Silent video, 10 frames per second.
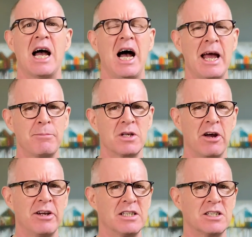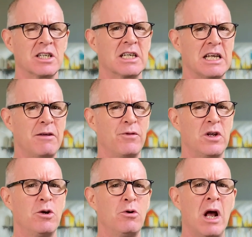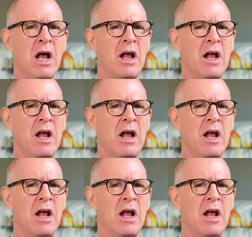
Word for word: I'm going to give you